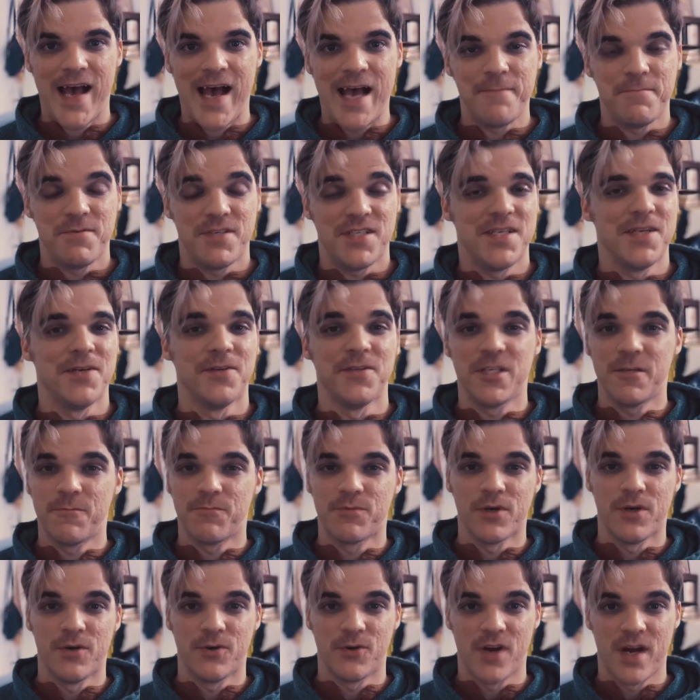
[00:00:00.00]
I'm still
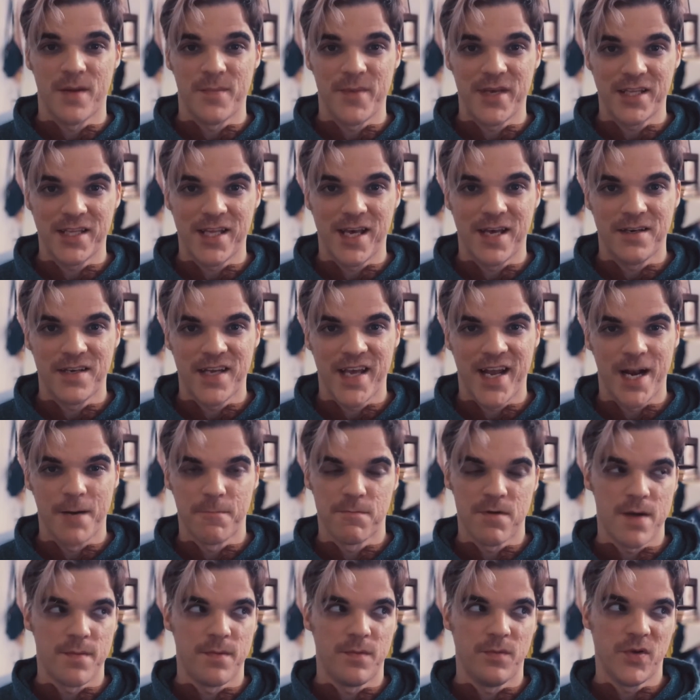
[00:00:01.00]
deprogramming that, and I
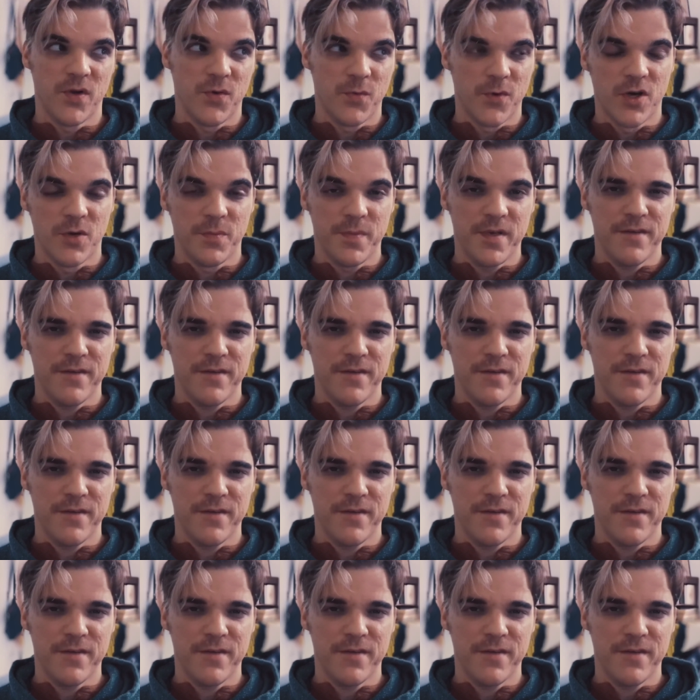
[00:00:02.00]
probably will be